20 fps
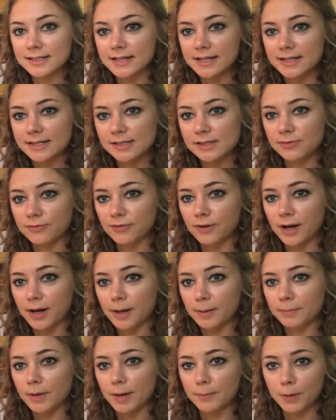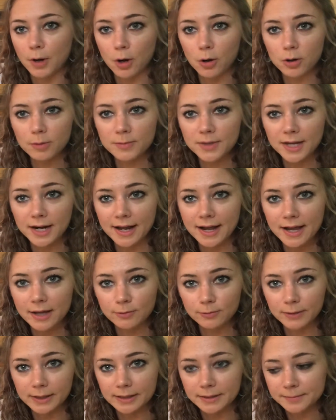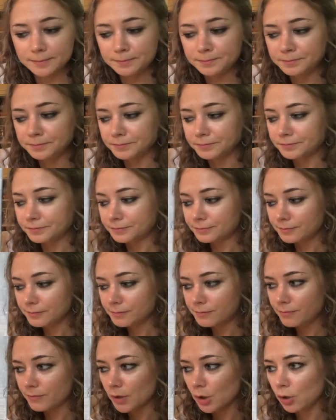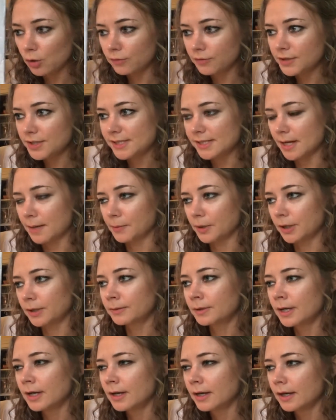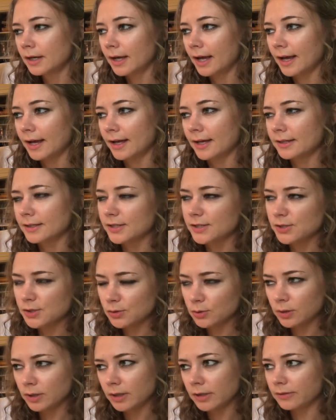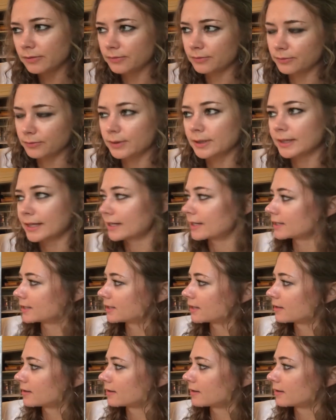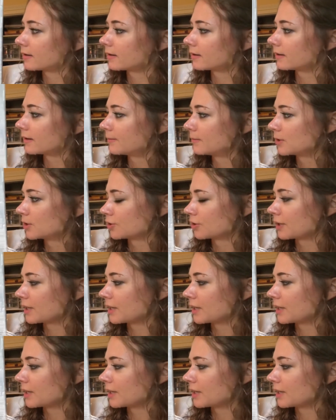It's from a poem that I had written over the summer, and it's sort of related to the imagery